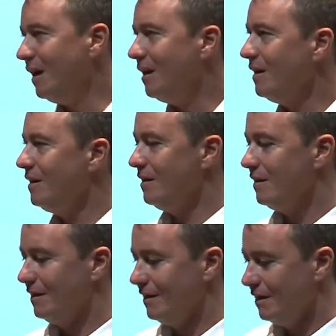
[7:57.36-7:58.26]
I
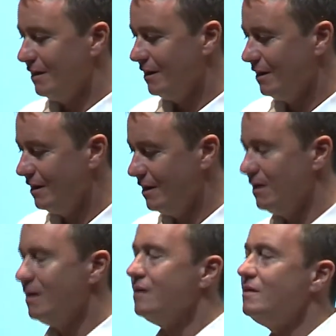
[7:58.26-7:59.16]

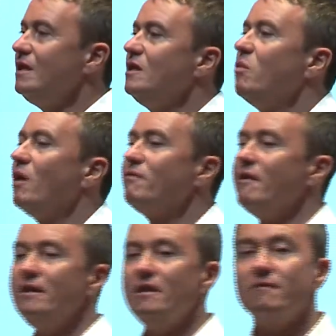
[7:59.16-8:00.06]
see the world
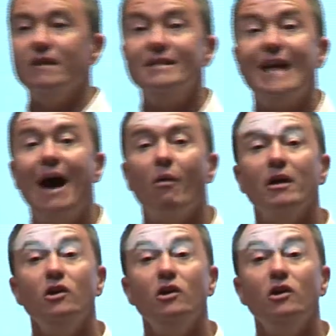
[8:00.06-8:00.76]
very differently to how I